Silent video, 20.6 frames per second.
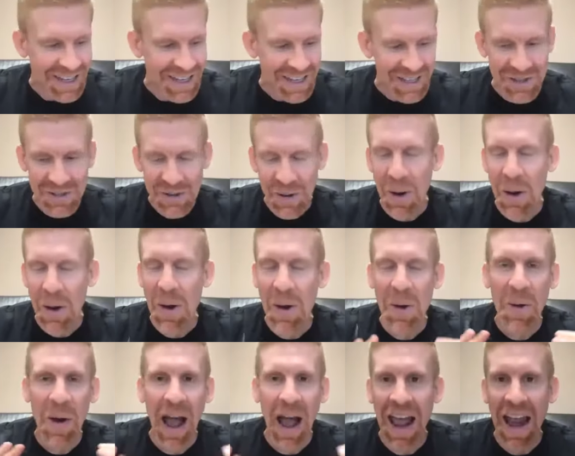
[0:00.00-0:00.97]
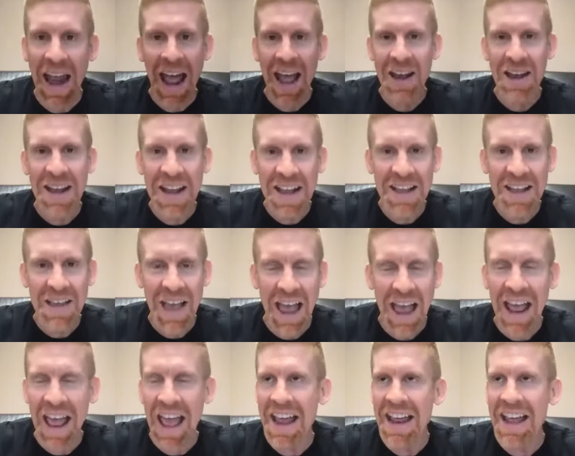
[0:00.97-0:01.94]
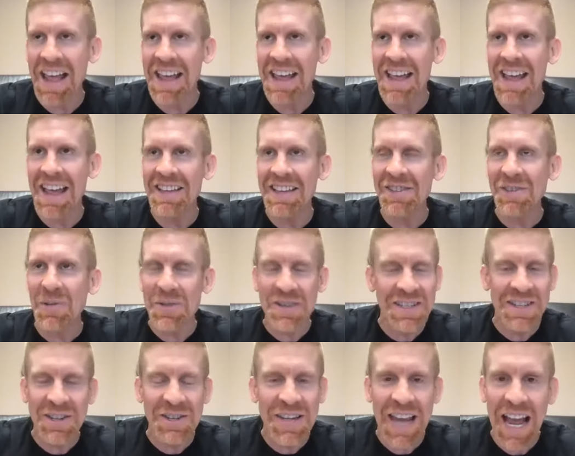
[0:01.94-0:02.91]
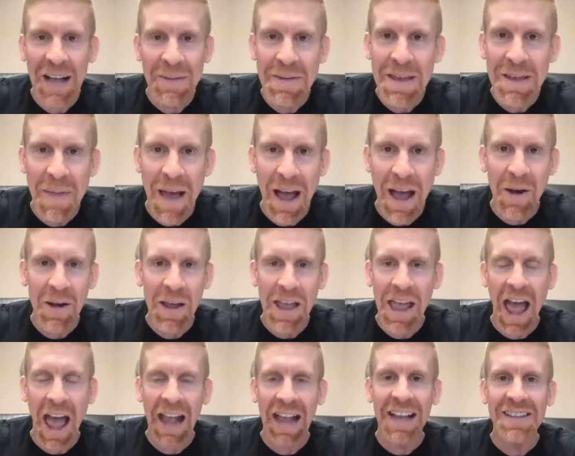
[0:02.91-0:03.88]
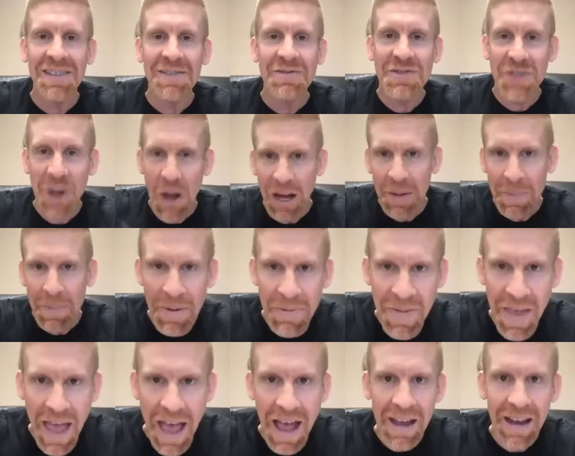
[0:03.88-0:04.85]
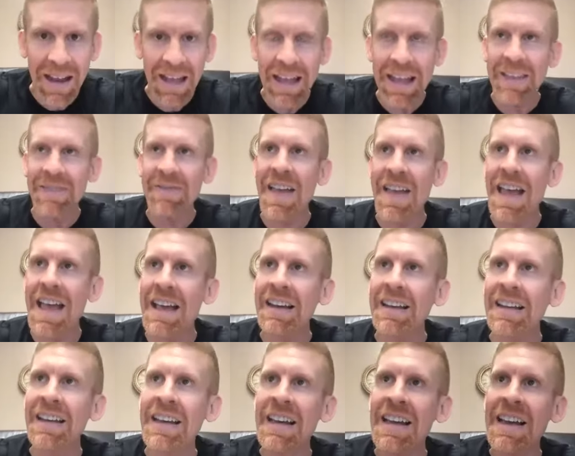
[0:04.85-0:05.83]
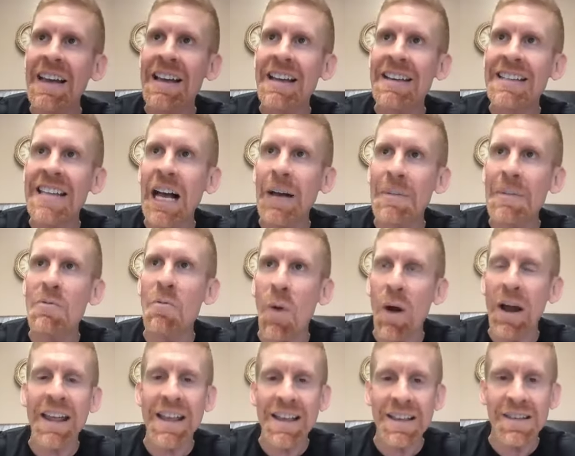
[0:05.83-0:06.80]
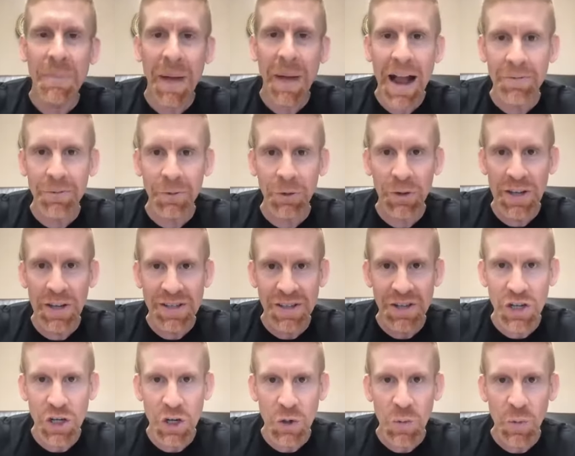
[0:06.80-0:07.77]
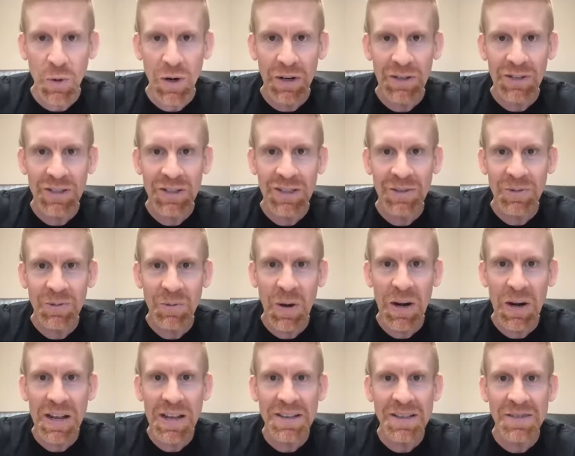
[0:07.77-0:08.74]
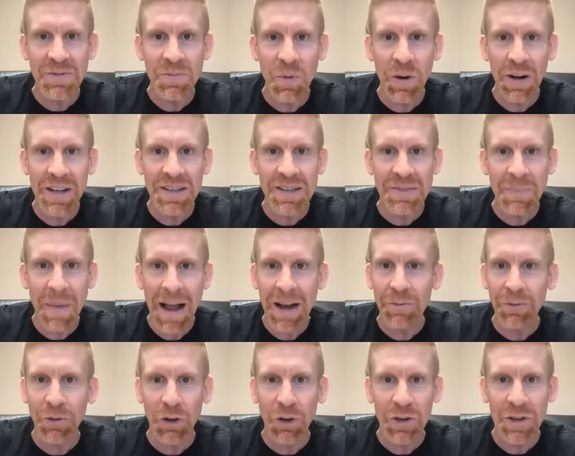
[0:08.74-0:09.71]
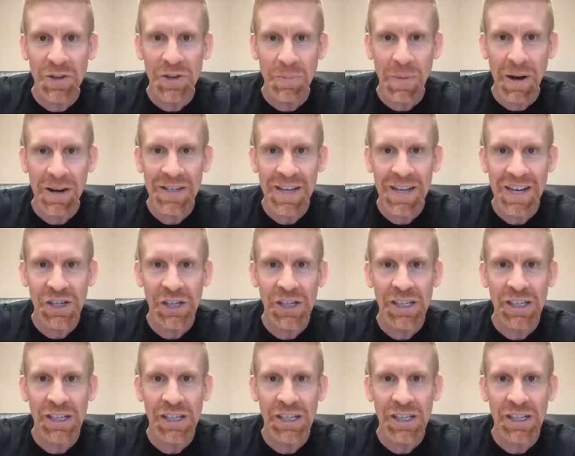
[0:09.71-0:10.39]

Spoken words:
So, so to just tell me about, I guess, talk about that, and then tell me, what is mindfulness in your words? What is mindfulness or meditation?